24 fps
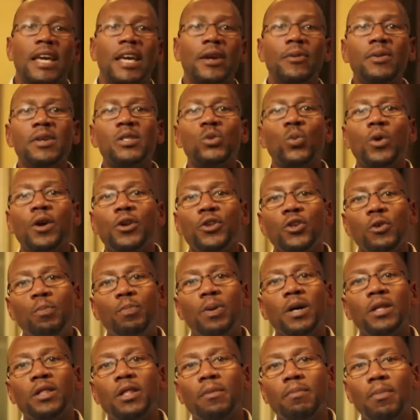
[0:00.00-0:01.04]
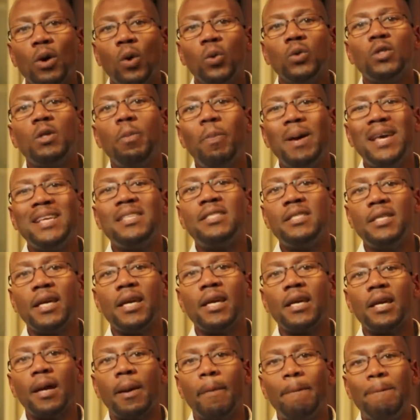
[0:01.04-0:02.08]
Here is where you put the most
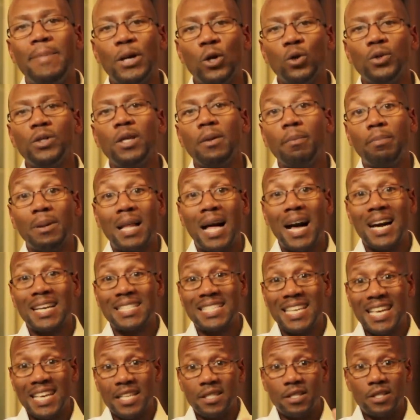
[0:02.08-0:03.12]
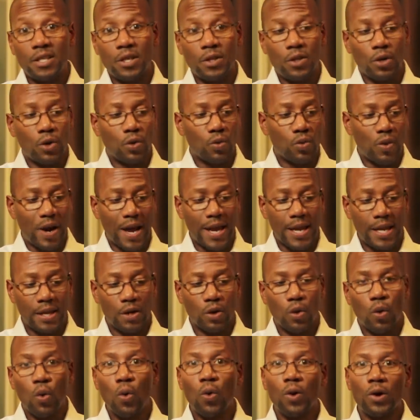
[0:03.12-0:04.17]
basic building blocks into their
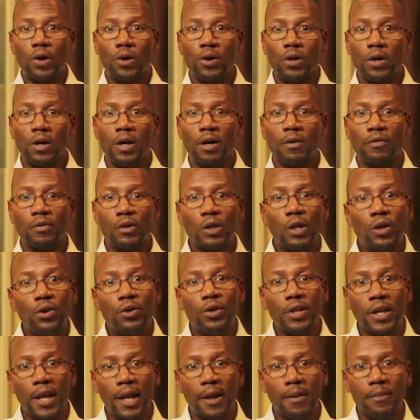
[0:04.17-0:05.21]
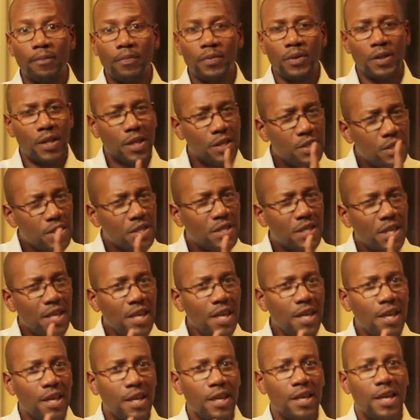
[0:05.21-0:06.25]
right order of learning. This is
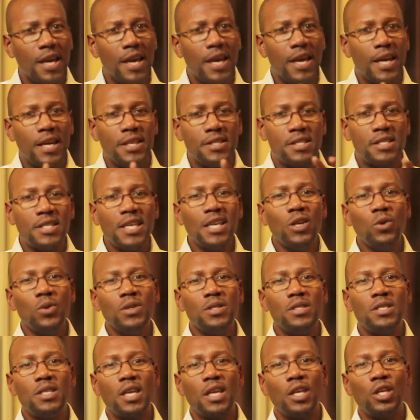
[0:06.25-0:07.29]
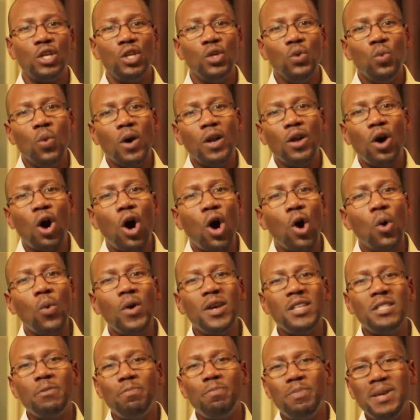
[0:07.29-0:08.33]
key. In sequencing, you want to
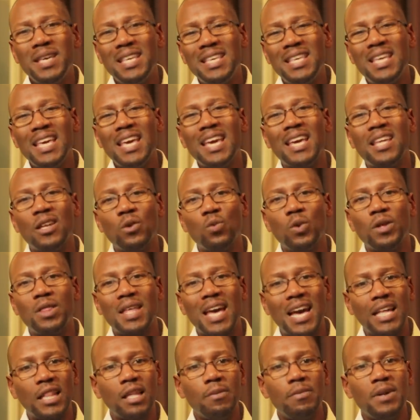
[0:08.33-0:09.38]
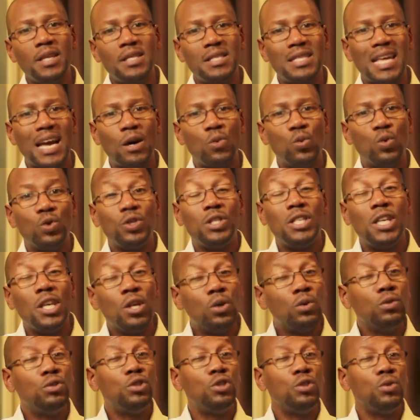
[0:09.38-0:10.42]
always begin with elements that will
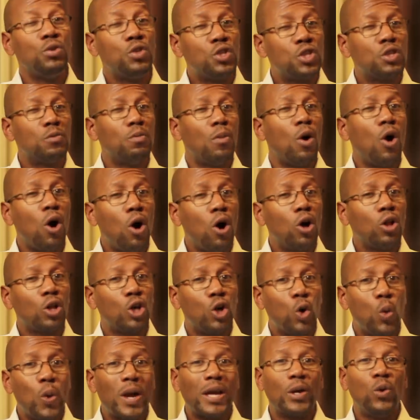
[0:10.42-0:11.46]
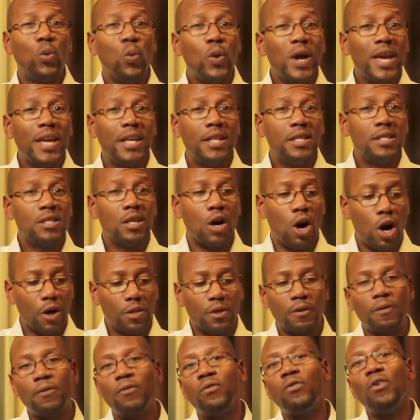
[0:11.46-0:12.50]
yield you small, quick wins on
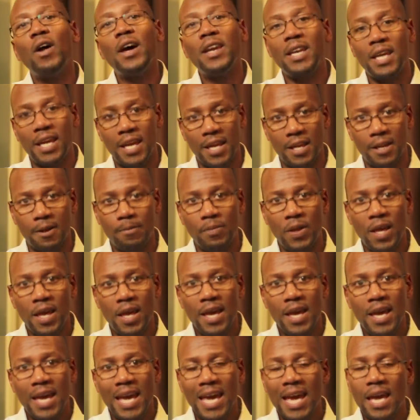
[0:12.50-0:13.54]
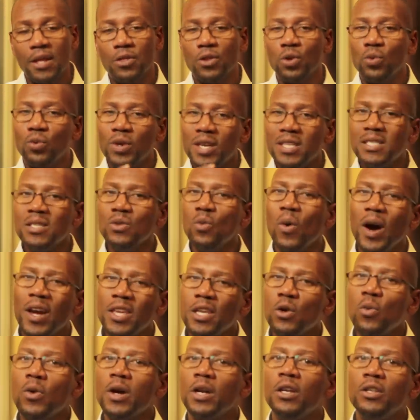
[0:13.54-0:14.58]
the front end. And the reason why
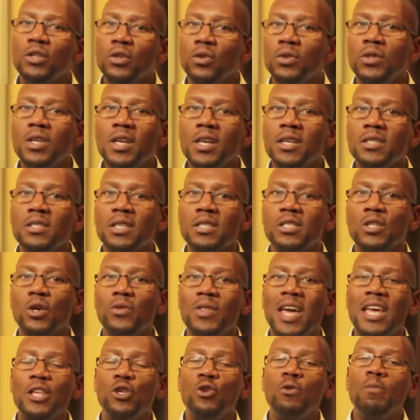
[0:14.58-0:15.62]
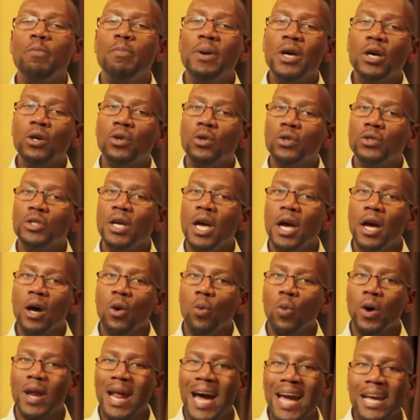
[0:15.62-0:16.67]
you want to do this is so that you build
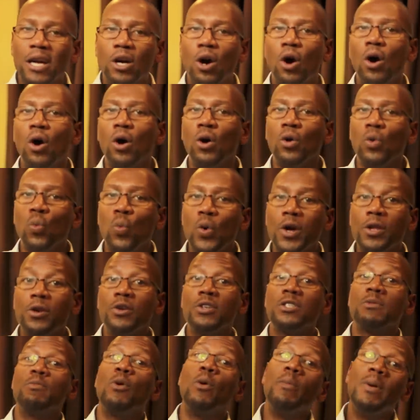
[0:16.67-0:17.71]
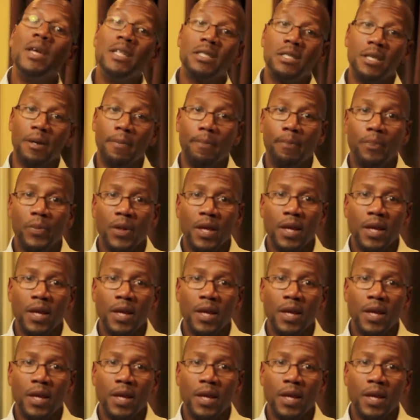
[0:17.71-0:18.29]
what I call winner's momentum.